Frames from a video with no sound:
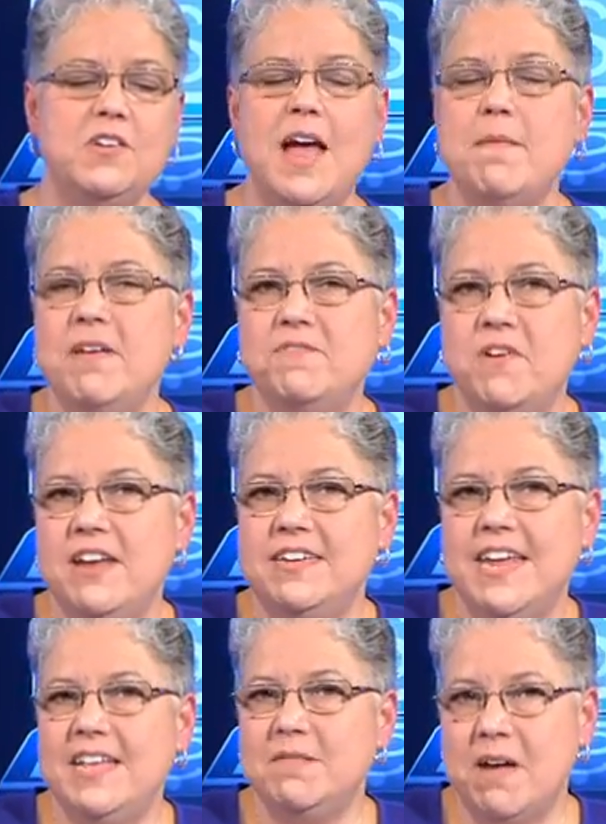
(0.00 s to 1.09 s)
Do not be afraid to
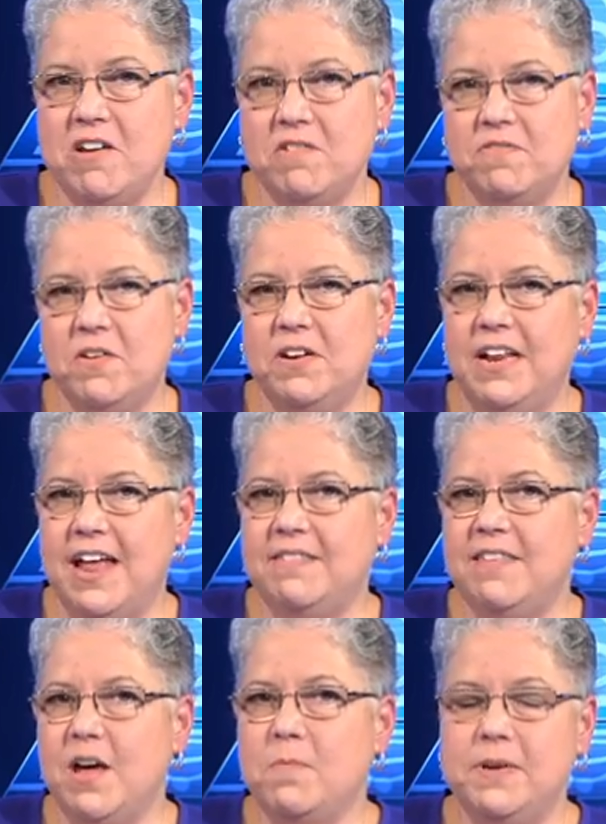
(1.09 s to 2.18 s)
take the microphone. A lot
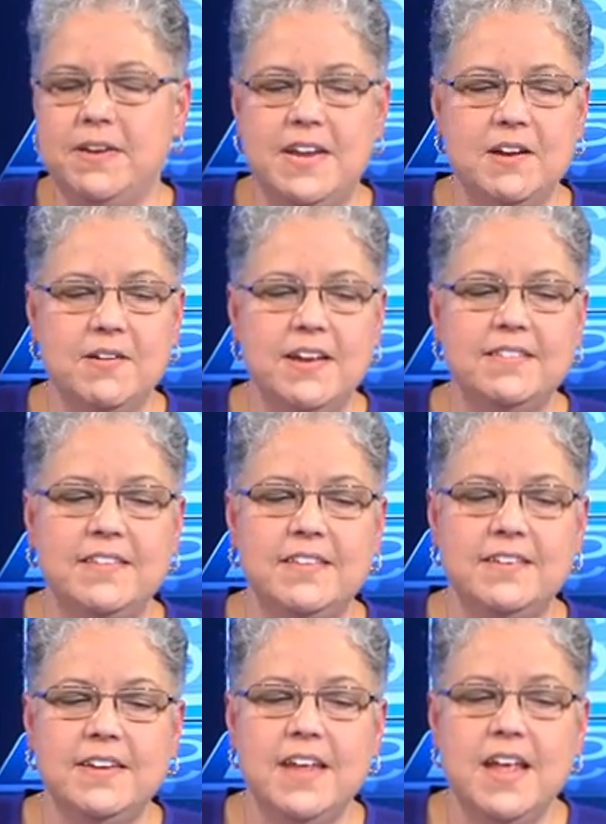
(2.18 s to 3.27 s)
of the open hearings
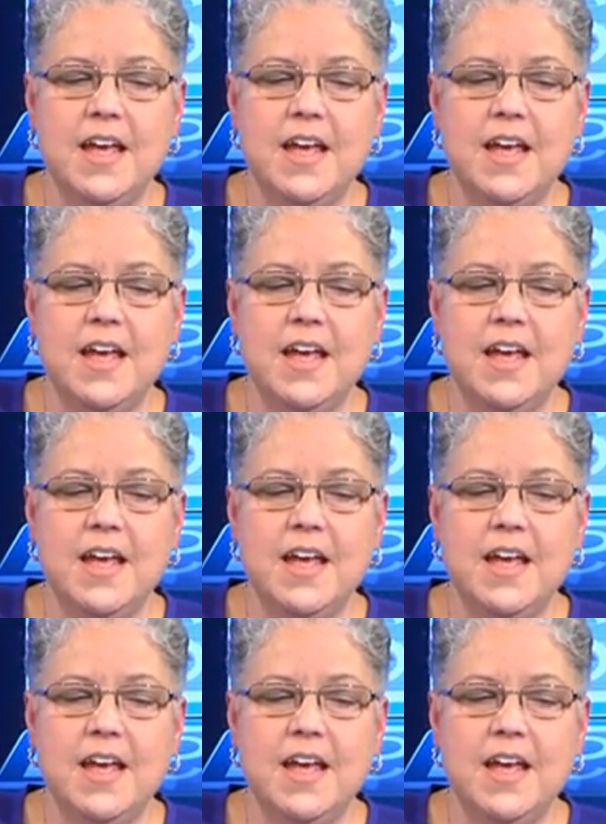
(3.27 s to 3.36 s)
and